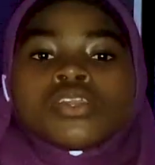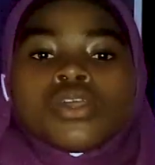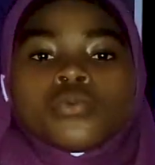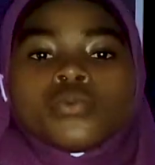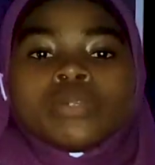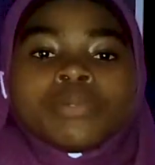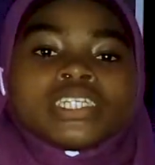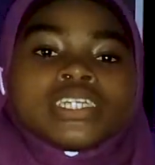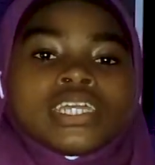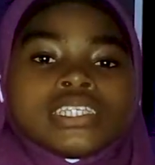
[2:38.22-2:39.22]
When
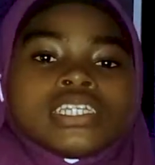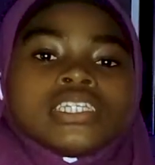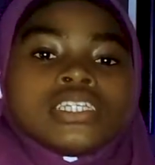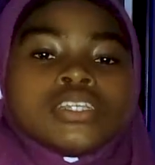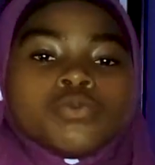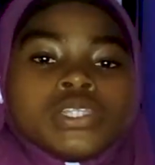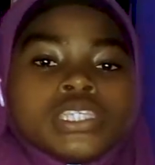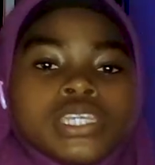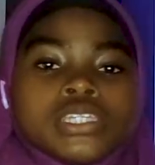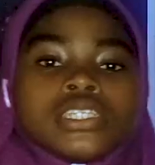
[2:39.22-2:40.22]
matter is in its liquid
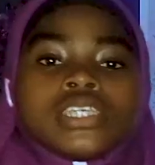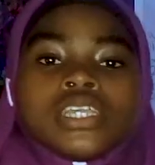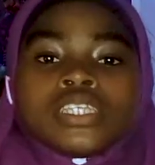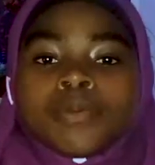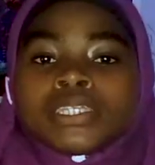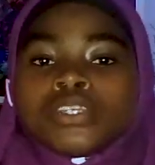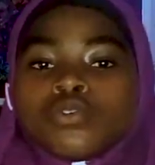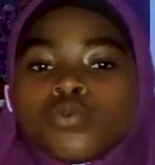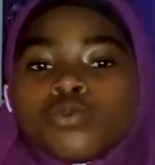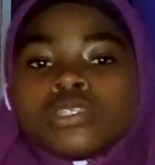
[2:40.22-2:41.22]
state, its
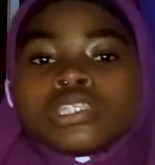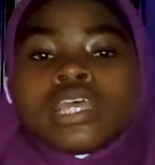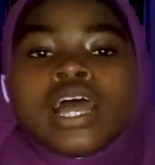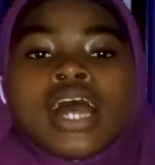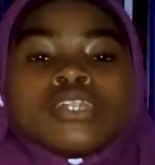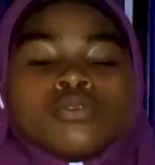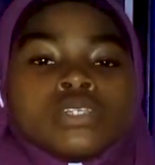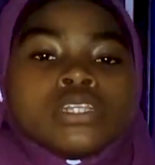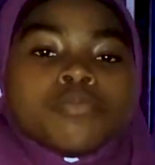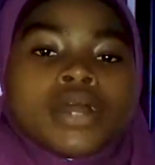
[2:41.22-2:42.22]
particles are
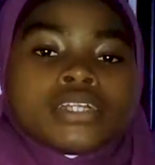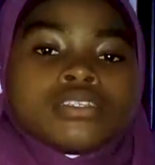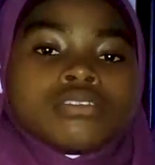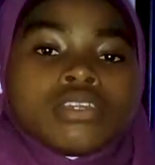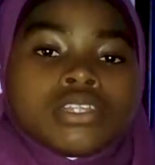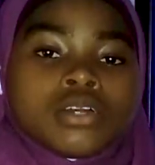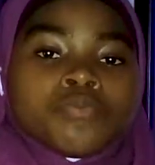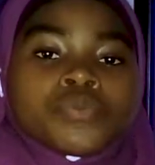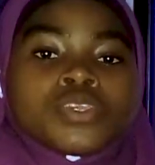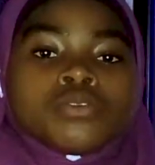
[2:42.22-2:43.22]
loosely packed together,
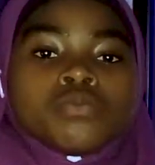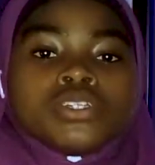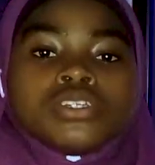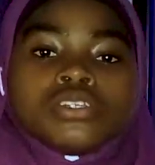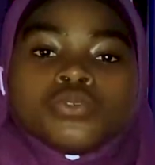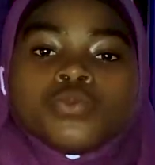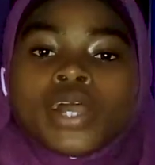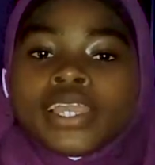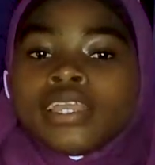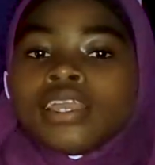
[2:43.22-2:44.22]
which is
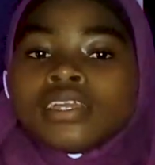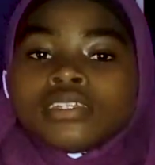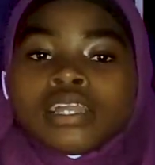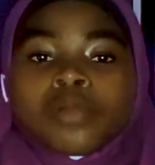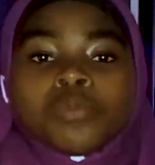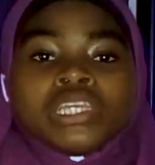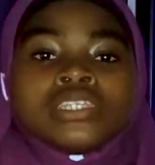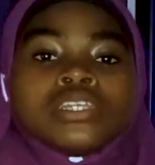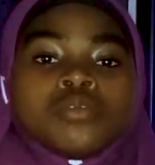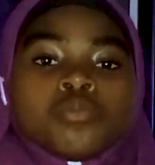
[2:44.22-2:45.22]
why they can be
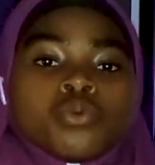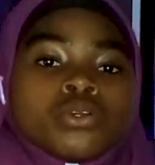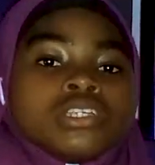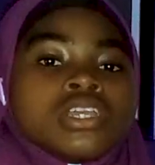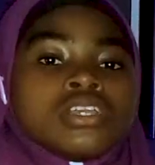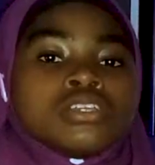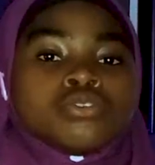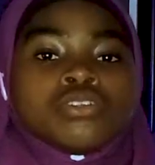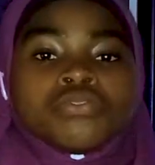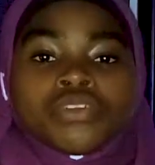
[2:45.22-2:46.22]
easily poured into
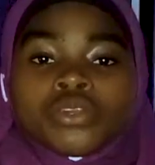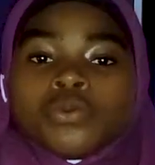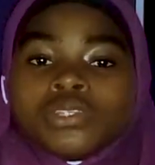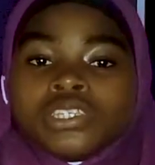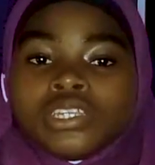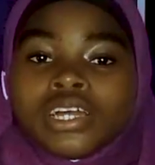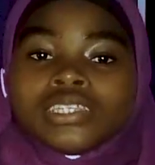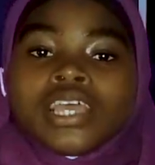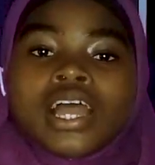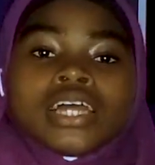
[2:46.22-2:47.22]
different containers
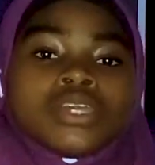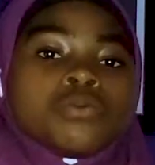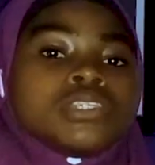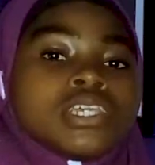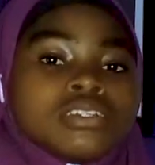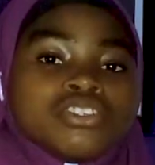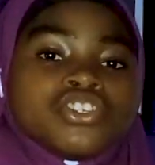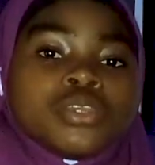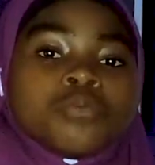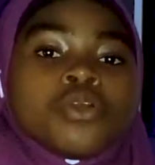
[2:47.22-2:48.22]
and they will take the
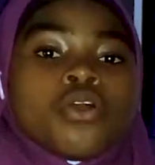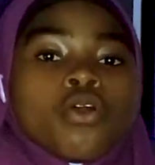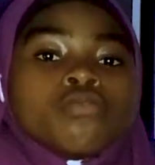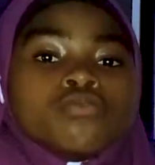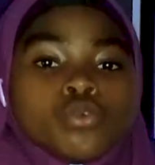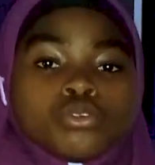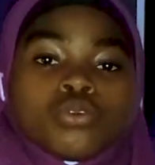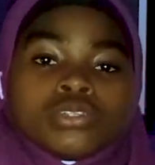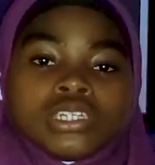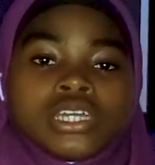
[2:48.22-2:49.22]
shape of those
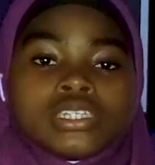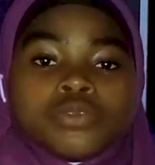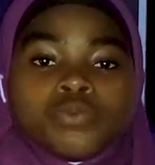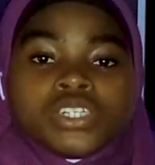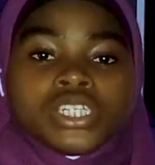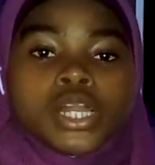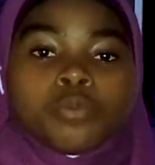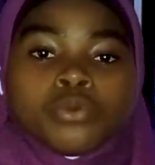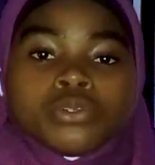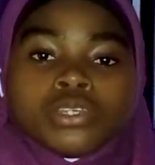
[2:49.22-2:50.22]
containers in which they are
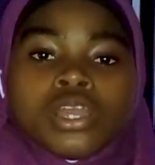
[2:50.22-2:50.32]
poured.